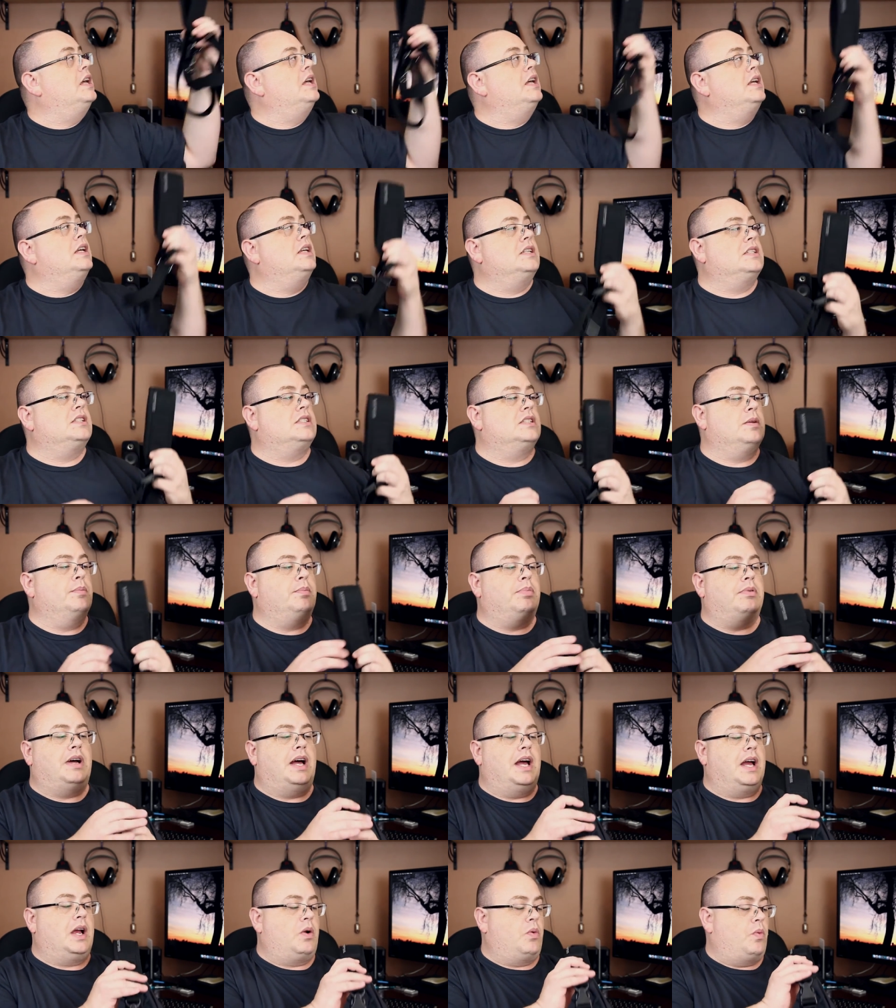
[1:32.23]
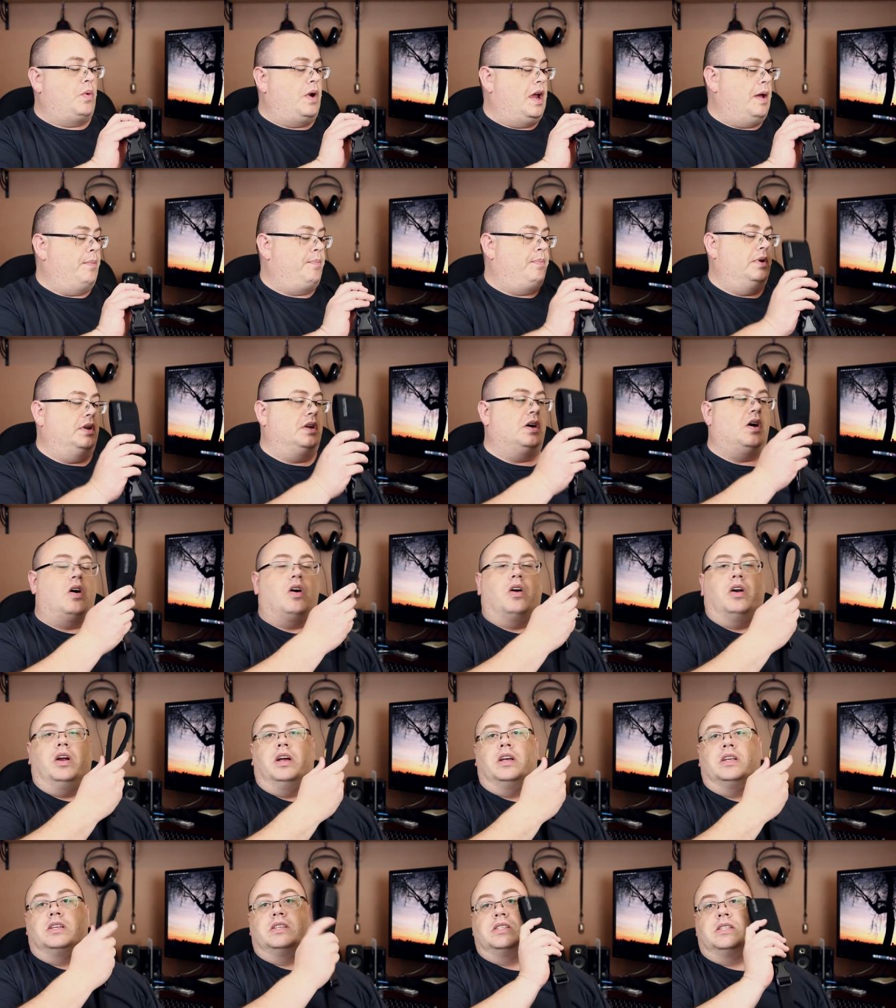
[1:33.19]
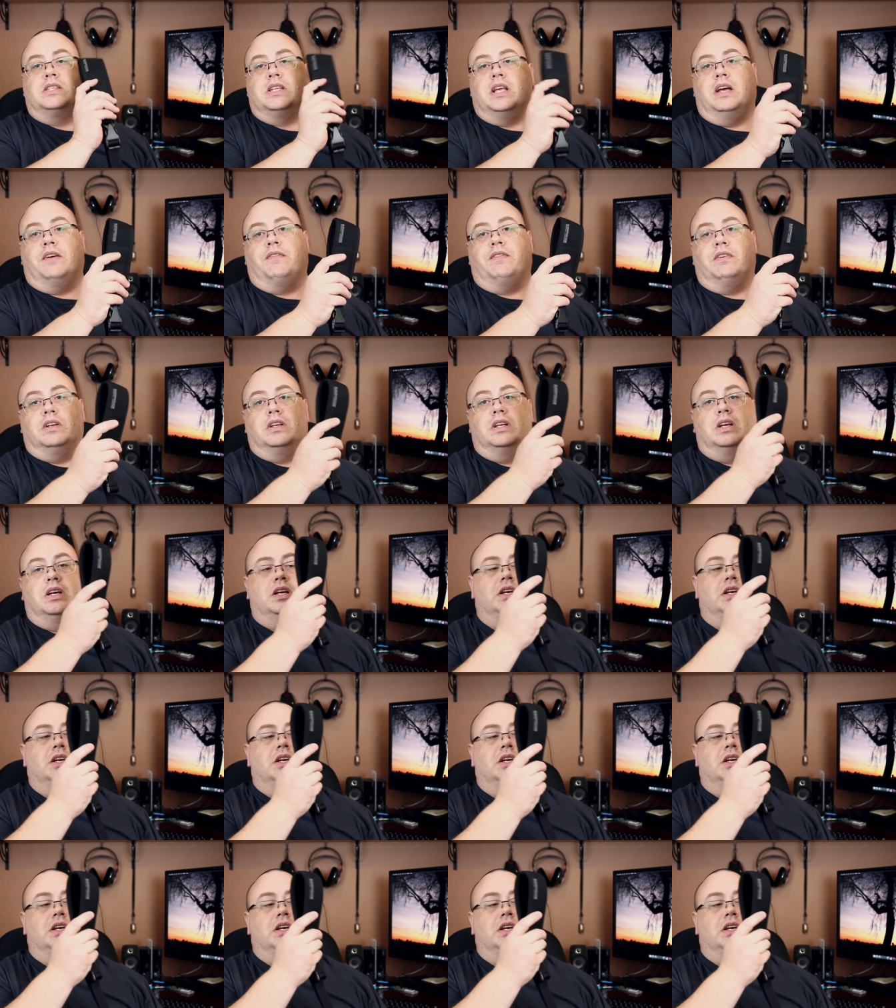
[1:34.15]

is the Black Rapid R S seven.